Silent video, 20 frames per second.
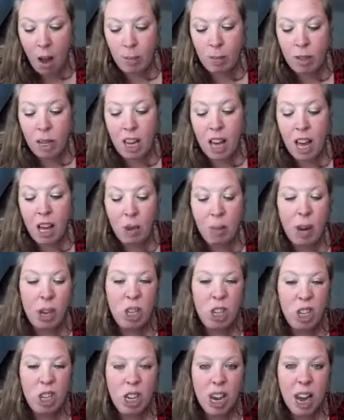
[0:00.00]
So yeah,
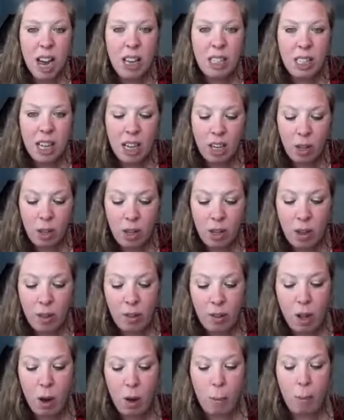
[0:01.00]
thresher sharks, they do love
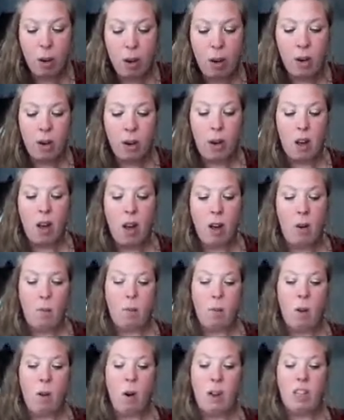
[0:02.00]
the open
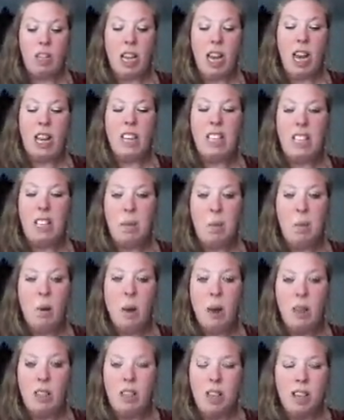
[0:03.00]
water and deep
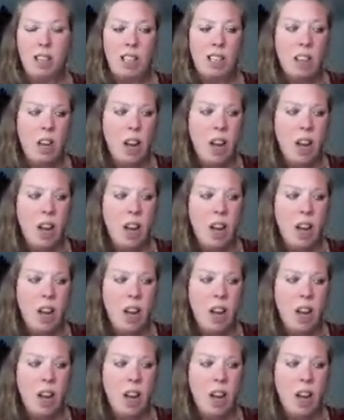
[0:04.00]
waters.